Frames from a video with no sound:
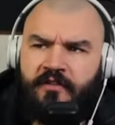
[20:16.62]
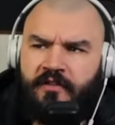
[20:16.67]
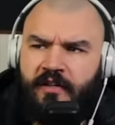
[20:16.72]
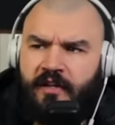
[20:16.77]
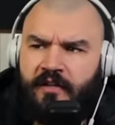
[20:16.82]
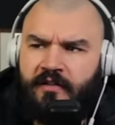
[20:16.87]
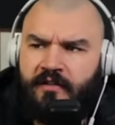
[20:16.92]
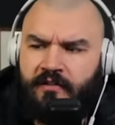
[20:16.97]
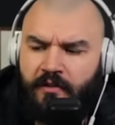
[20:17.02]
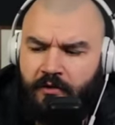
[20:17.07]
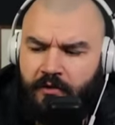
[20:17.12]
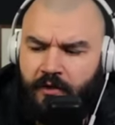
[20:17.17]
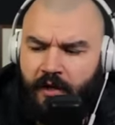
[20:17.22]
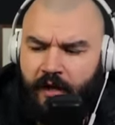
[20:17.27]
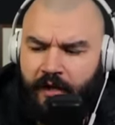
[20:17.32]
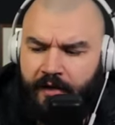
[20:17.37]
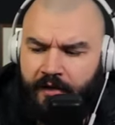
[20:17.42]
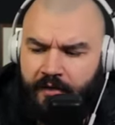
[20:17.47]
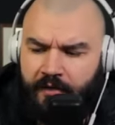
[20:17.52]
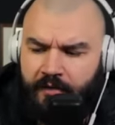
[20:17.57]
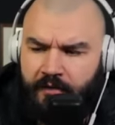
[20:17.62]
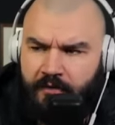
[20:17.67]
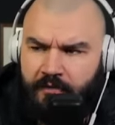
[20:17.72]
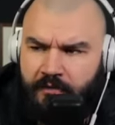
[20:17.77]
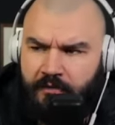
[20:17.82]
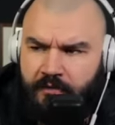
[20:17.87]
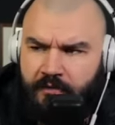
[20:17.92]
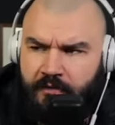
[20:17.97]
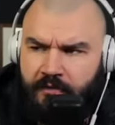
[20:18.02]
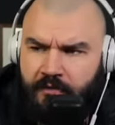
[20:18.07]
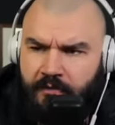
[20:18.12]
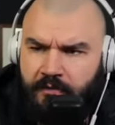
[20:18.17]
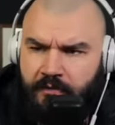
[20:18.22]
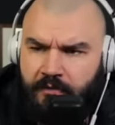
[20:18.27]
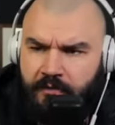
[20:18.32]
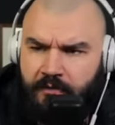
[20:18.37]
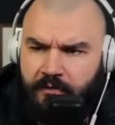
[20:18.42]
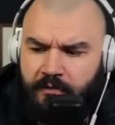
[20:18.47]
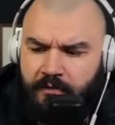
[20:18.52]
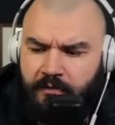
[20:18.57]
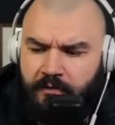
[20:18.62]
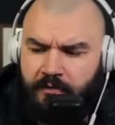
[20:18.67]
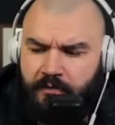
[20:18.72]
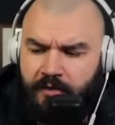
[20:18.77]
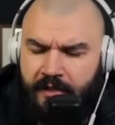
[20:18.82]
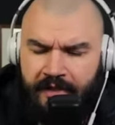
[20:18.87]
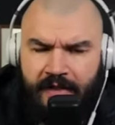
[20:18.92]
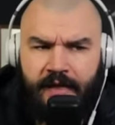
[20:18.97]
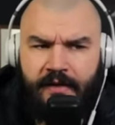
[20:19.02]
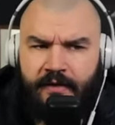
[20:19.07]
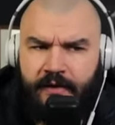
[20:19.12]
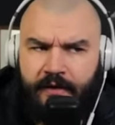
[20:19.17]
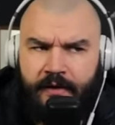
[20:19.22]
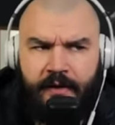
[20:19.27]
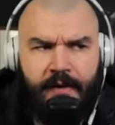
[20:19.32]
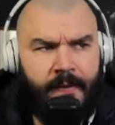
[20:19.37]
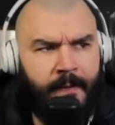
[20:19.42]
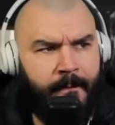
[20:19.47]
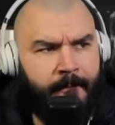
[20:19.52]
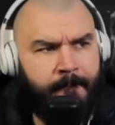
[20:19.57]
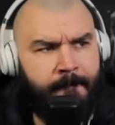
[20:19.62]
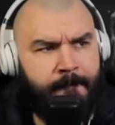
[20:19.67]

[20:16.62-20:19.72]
say sunlight? He did, didn't he?